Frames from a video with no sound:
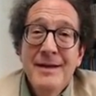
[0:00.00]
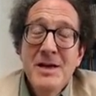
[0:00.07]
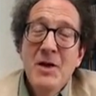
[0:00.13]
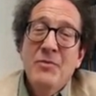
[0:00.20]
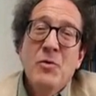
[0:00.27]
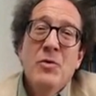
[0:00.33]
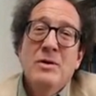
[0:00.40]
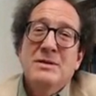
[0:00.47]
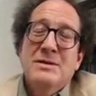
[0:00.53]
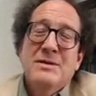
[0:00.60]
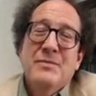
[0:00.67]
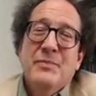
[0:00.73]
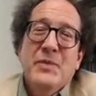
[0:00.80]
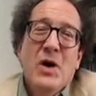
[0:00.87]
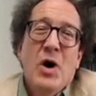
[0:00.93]
Now, of course,
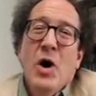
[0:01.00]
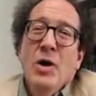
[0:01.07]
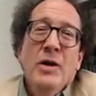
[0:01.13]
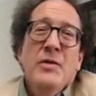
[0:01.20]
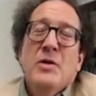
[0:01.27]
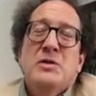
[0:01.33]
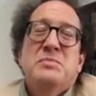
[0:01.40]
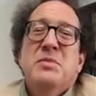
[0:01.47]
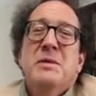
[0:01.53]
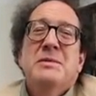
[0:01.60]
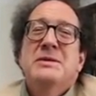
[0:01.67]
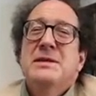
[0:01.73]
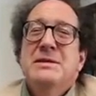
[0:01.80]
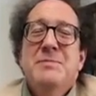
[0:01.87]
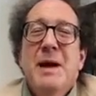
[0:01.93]
all of those
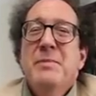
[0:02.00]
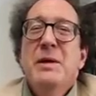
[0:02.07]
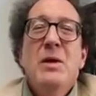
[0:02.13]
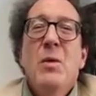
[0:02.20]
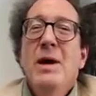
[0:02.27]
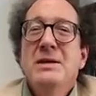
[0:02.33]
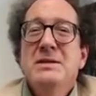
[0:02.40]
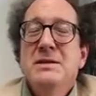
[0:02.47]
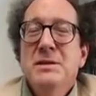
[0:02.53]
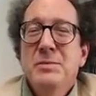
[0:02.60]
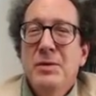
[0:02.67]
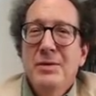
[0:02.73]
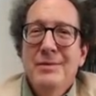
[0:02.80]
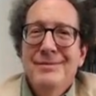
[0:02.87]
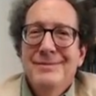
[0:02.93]
premises might be
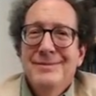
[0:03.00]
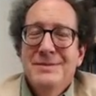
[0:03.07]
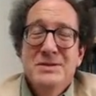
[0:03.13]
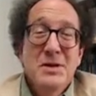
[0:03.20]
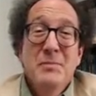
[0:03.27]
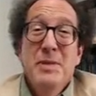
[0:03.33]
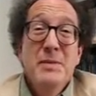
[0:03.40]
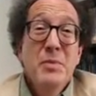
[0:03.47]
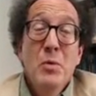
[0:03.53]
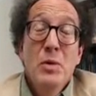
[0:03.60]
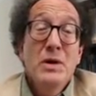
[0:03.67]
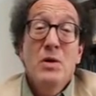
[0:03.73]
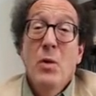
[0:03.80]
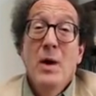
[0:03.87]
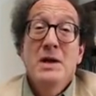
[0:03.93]
questionable. Some people
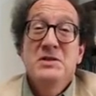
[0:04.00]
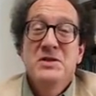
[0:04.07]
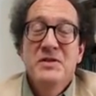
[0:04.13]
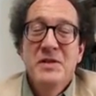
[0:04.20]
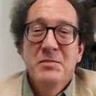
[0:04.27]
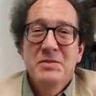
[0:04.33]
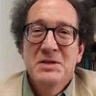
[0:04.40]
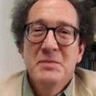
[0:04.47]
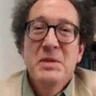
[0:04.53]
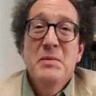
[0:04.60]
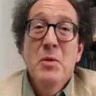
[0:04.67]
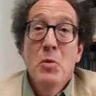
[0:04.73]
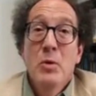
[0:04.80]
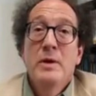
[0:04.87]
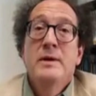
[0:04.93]
would question them. Some
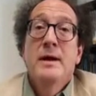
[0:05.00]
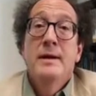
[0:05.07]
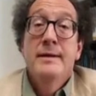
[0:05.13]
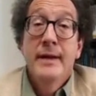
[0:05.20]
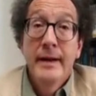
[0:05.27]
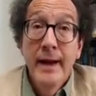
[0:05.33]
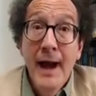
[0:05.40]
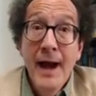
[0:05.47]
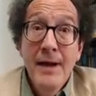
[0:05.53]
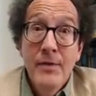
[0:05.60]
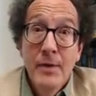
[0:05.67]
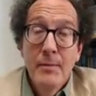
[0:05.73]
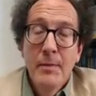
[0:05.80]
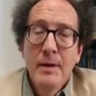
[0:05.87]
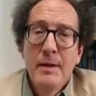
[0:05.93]
people would deny
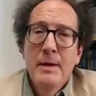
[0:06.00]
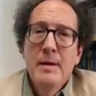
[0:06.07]
them.